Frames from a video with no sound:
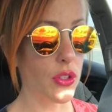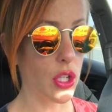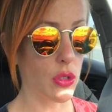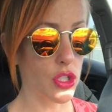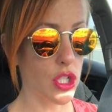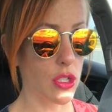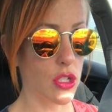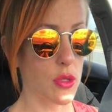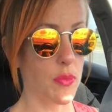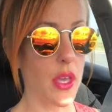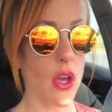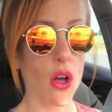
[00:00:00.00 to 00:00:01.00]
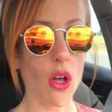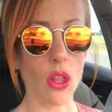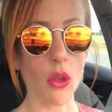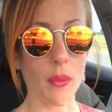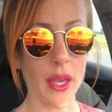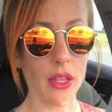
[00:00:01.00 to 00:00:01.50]
You know, it shouldn't just be all
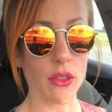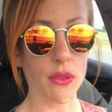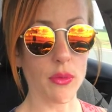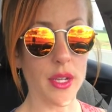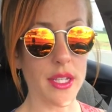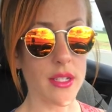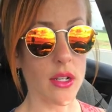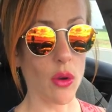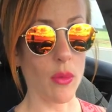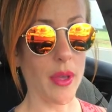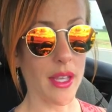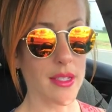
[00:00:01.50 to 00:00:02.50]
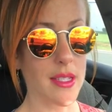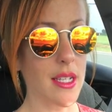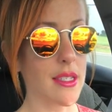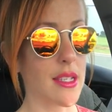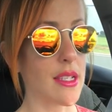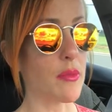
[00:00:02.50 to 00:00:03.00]
omega-3s and no
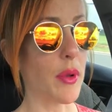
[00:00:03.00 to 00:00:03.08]
omega-6s,